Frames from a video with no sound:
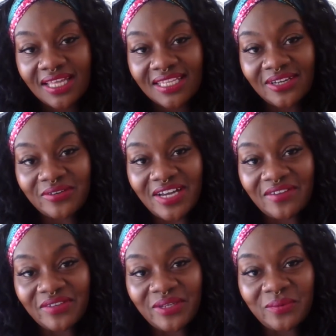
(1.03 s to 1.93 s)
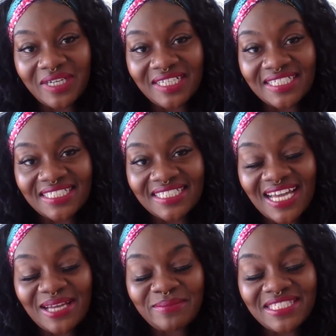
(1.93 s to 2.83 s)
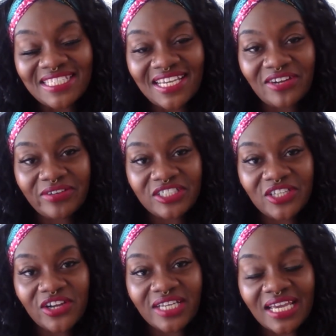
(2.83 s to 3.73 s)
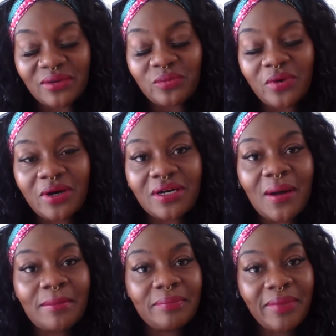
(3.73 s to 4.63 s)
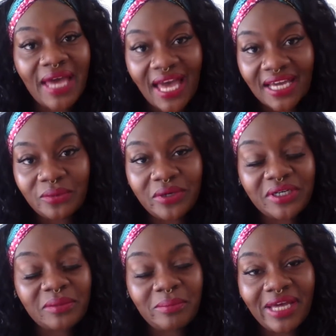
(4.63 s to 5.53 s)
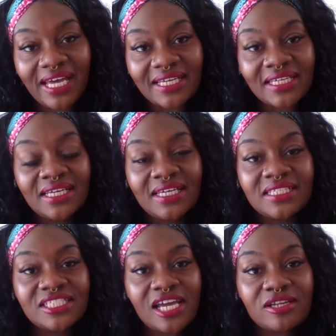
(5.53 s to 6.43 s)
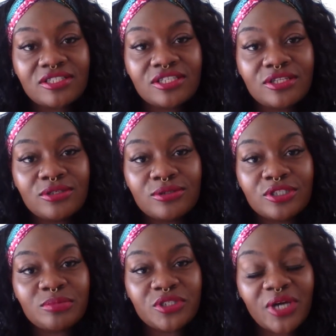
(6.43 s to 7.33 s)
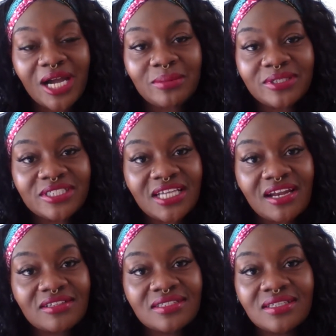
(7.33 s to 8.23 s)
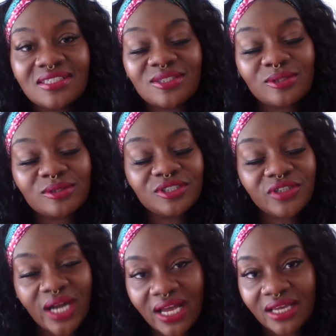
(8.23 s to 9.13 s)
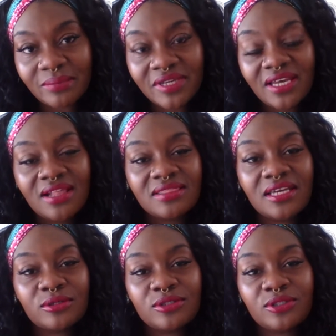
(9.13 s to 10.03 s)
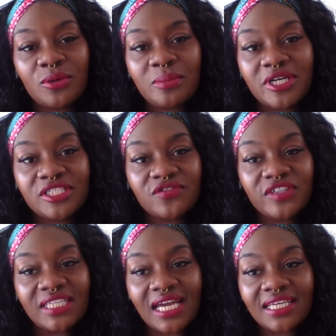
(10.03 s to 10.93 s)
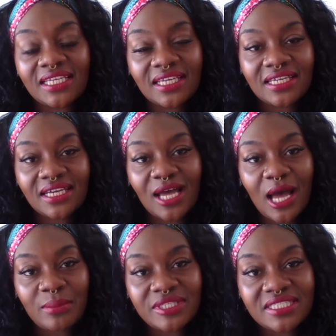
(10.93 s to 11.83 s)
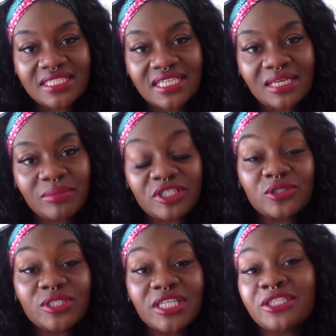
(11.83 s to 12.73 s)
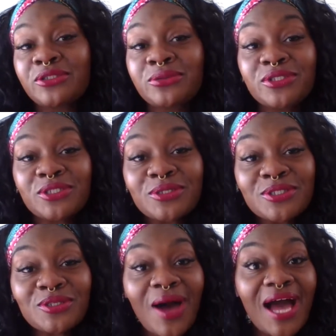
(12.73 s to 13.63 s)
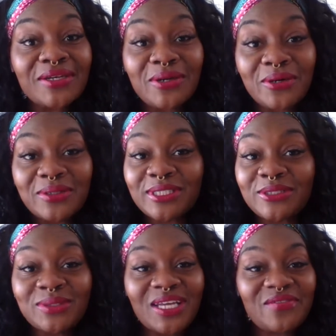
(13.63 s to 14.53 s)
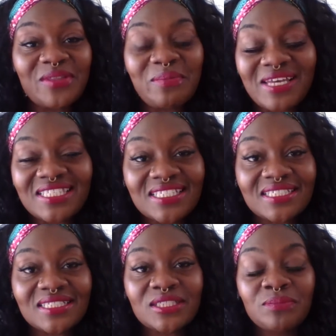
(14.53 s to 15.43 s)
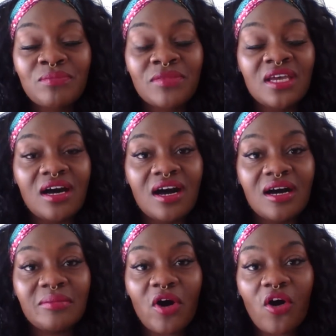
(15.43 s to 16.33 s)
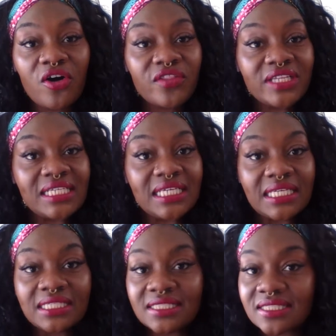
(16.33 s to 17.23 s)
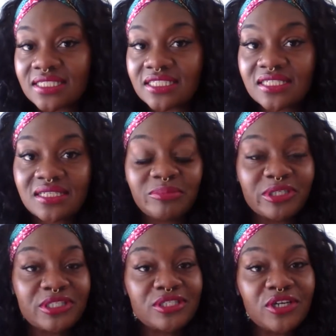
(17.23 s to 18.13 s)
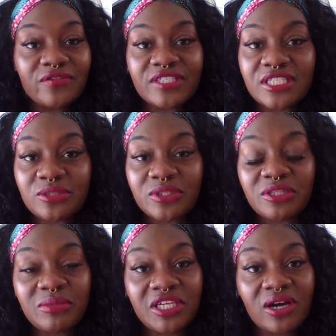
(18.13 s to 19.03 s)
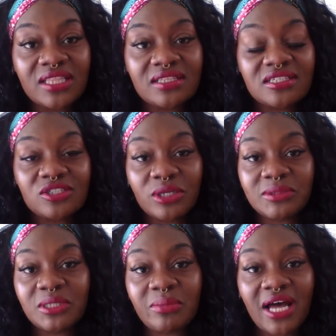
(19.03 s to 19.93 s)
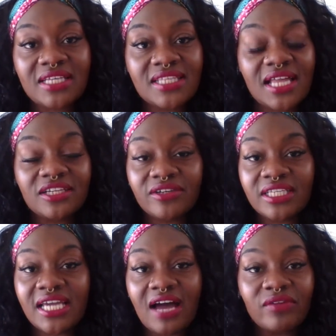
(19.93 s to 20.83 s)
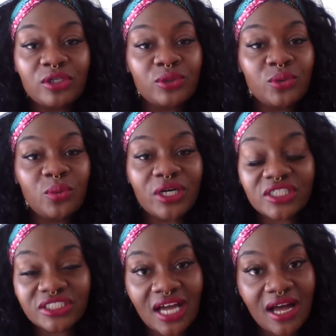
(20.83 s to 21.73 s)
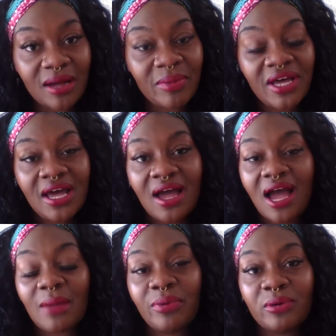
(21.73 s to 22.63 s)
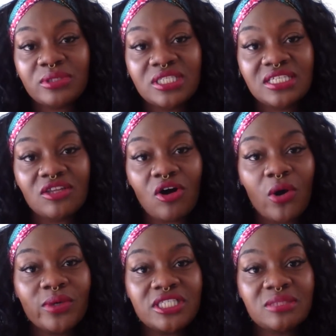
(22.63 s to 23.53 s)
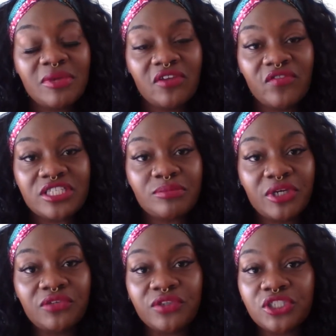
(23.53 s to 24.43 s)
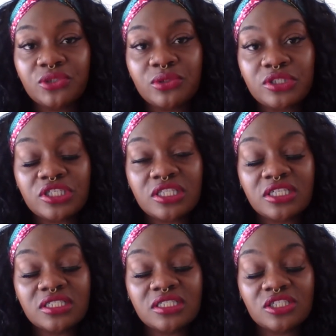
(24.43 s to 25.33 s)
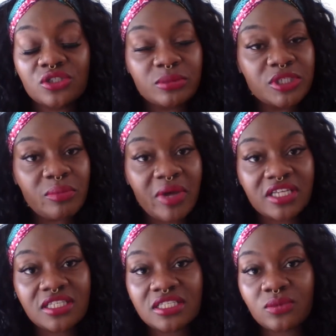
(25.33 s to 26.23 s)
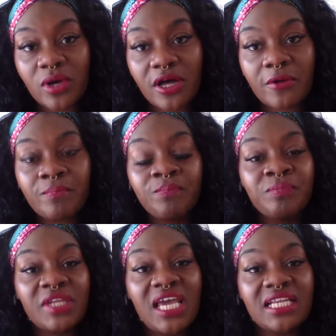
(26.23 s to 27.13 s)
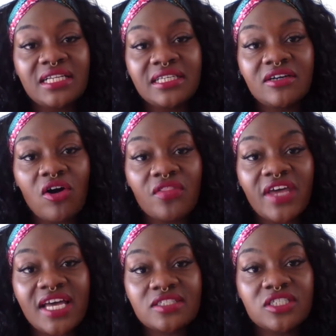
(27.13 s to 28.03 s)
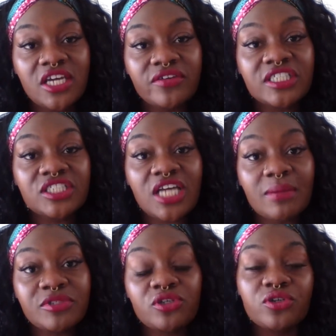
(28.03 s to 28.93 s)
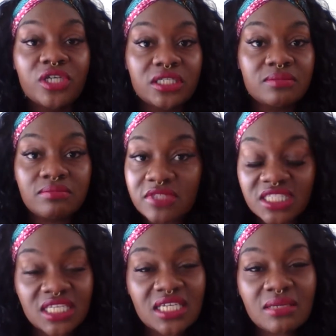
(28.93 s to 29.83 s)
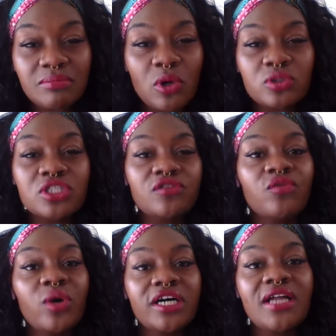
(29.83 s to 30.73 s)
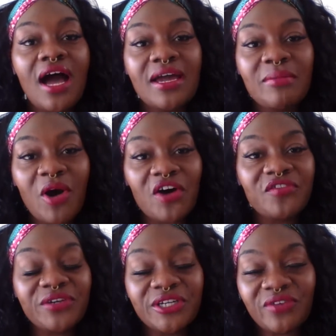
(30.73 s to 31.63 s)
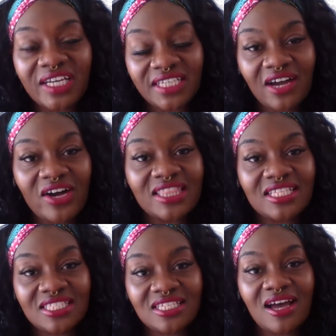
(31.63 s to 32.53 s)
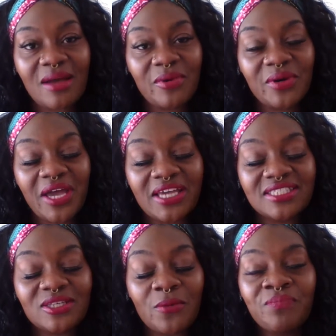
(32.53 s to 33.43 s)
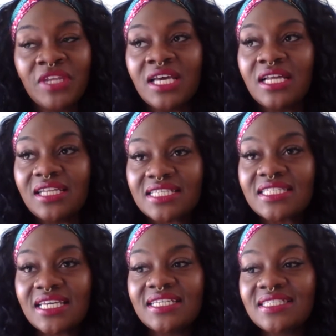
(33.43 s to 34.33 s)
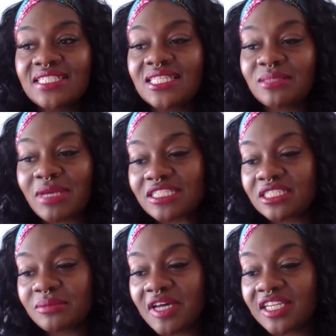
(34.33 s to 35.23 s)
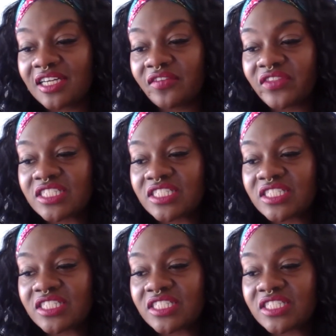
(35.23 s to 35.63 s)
Hello everyone, I'm Tiara Shardé. Welcome back. Shout outs to the new subscribers, shout outs to the Soul Tribe. Thank you so much for liking and commenting. Be sure that you do so I know that you love the message. All the links to book services with me are in the description box. I literally have a new workshop. I posted the Always Manifest Money ritual to the description box as well. And click on the esoteric shop so you could see most of what I am offering right now at this time, okay? So let's get into this message, my love.